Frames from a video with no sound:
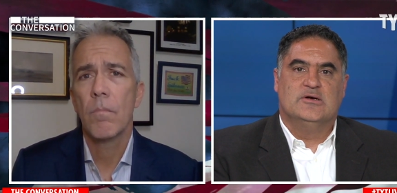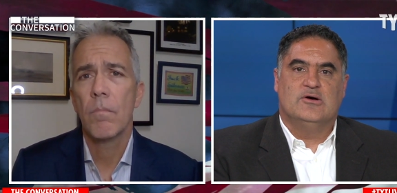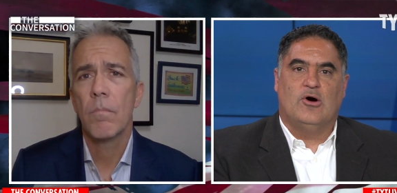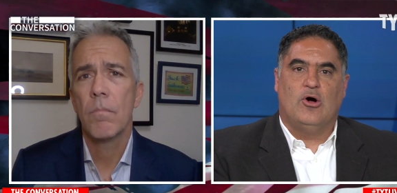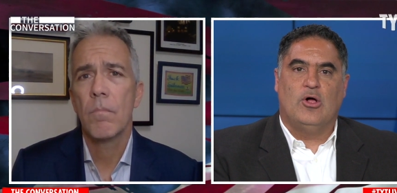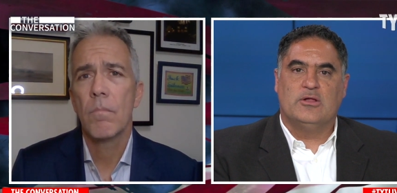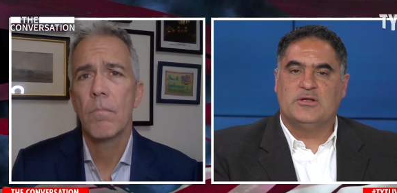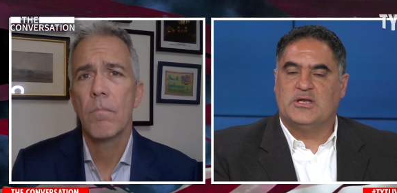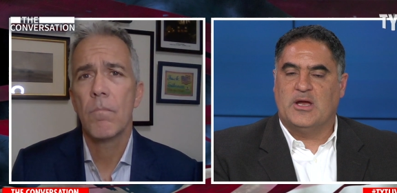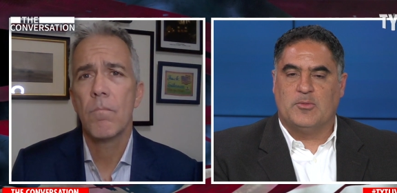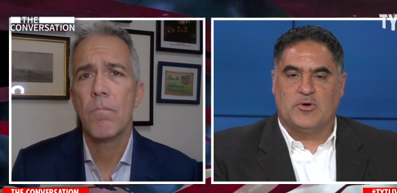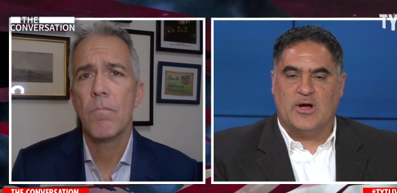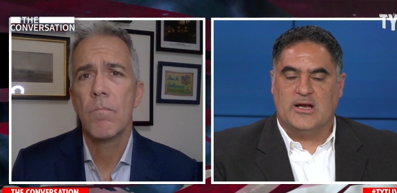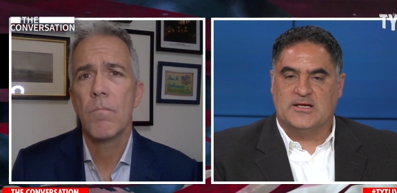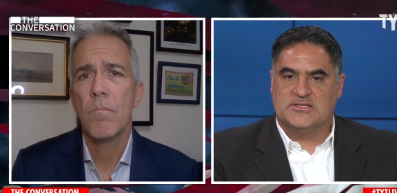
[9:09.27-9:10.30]
Speaker 1: All the
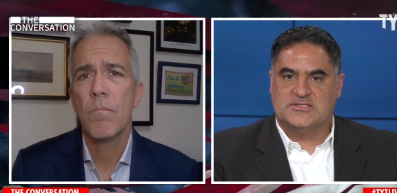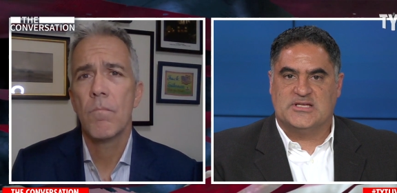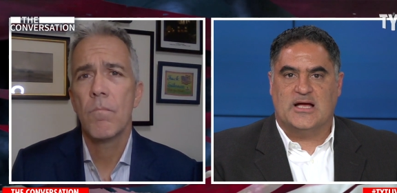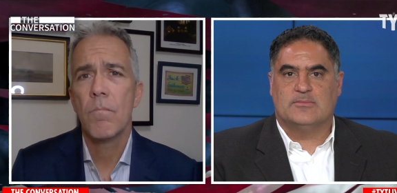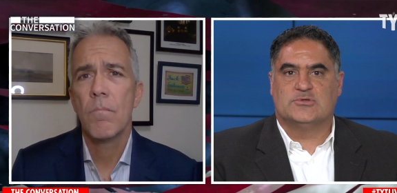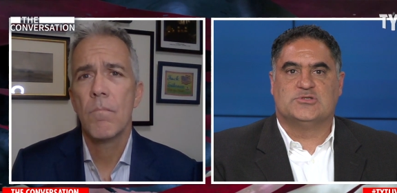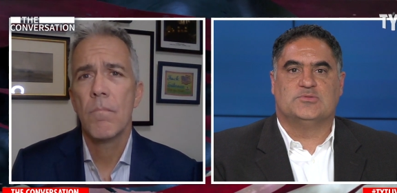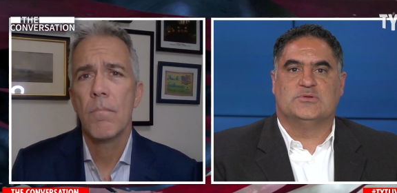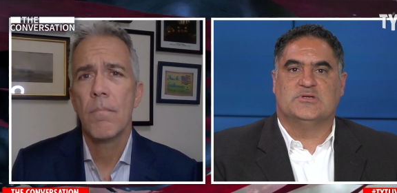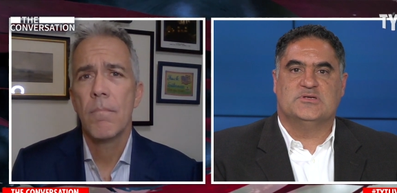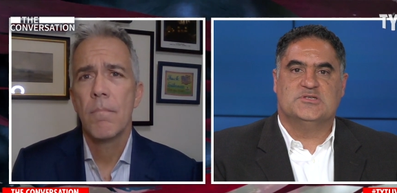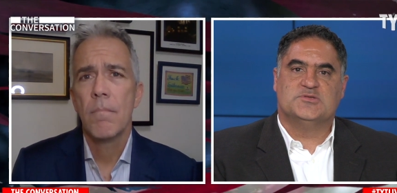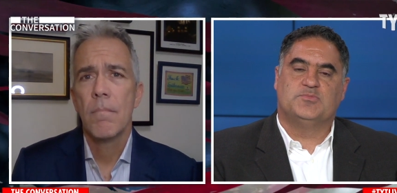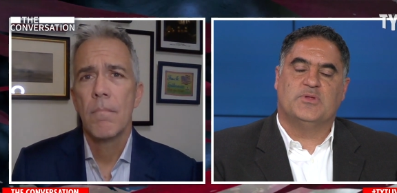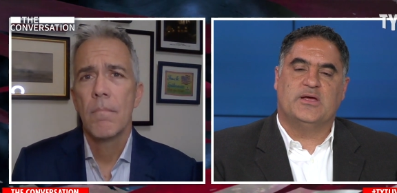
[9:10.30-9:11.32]
Democratic establishment
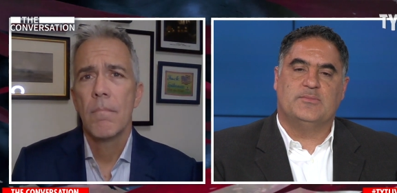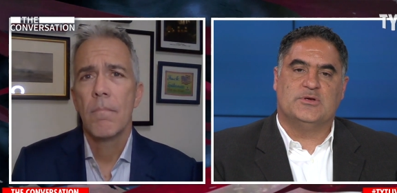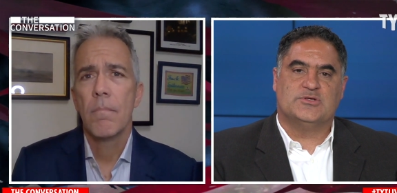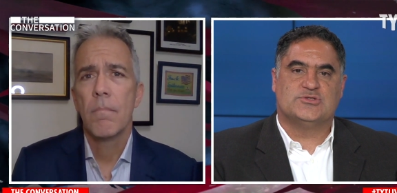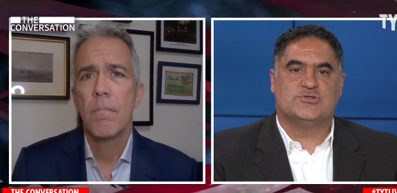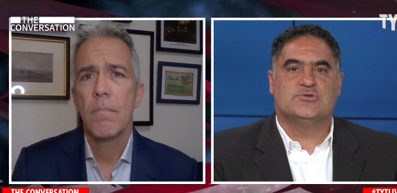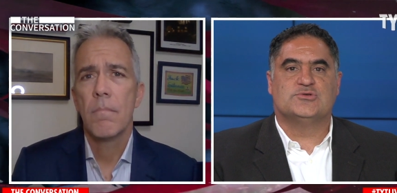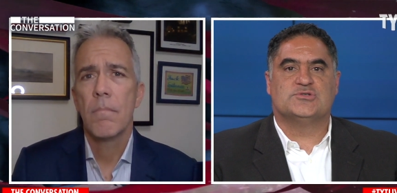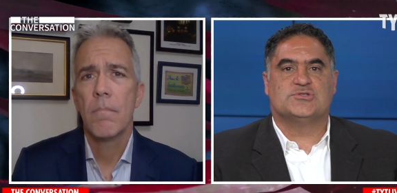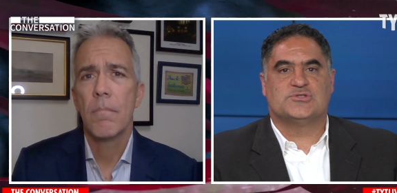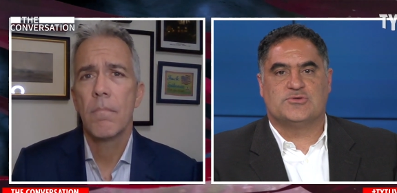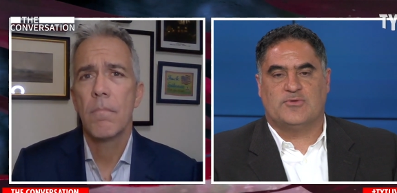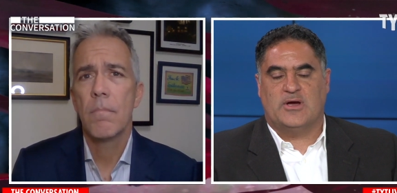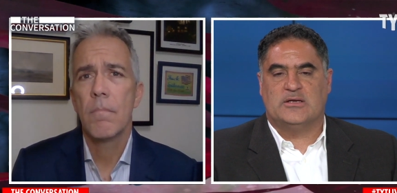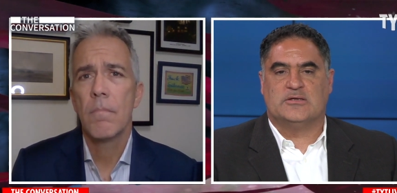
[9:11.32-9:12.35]
is blaming Susan
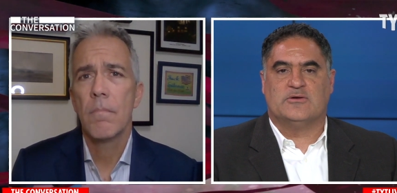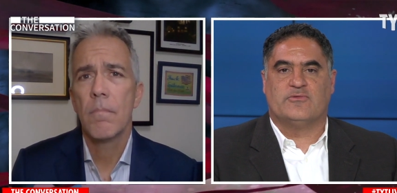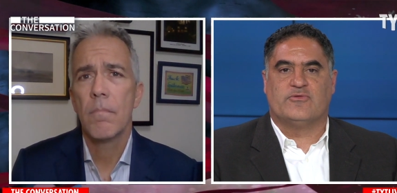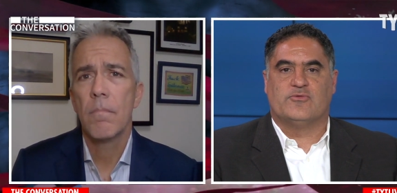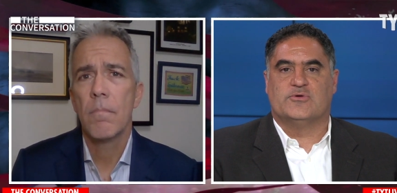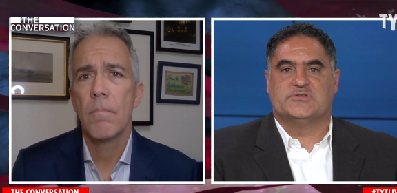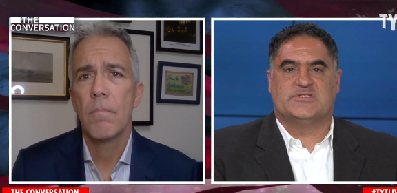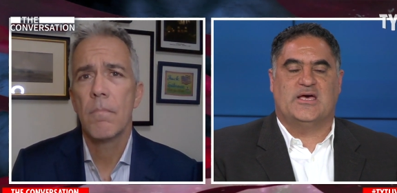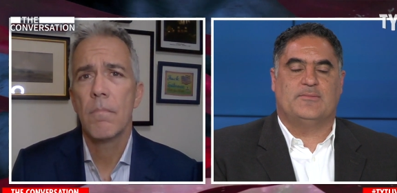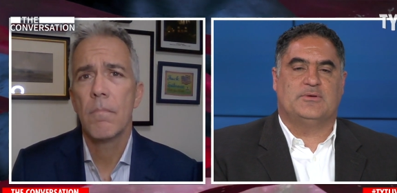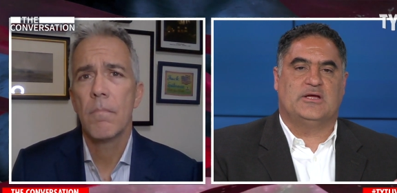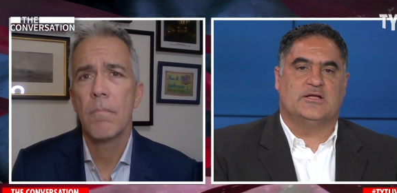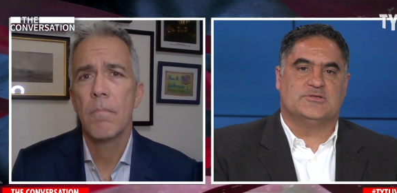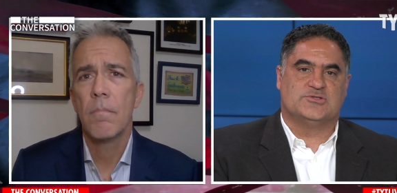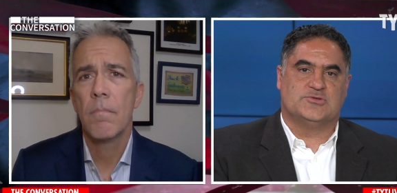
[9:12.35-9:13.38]
Sarandon for what's happening
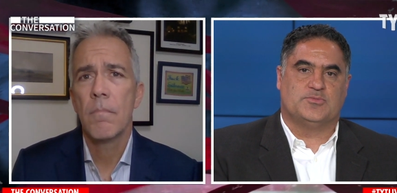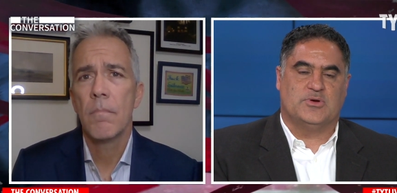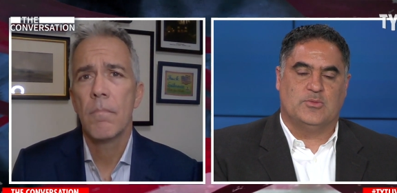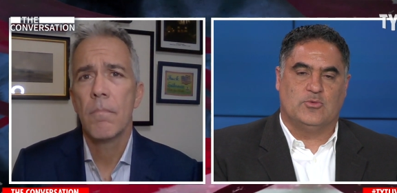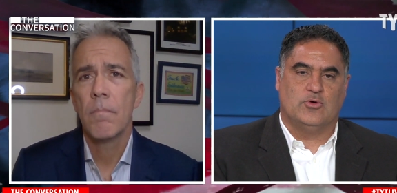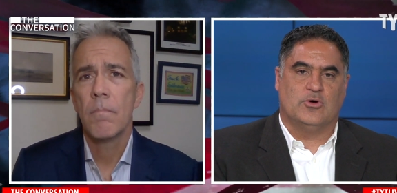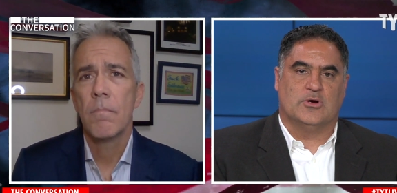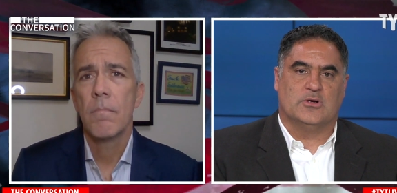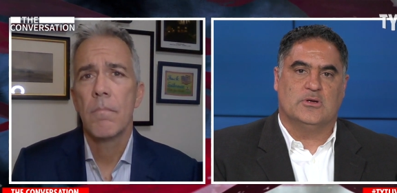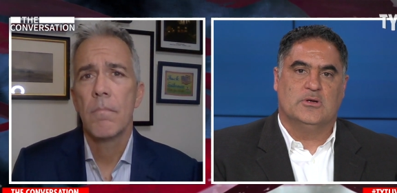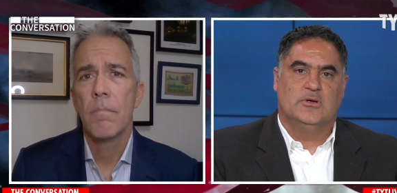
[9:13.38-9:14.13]
on the Supreme Court.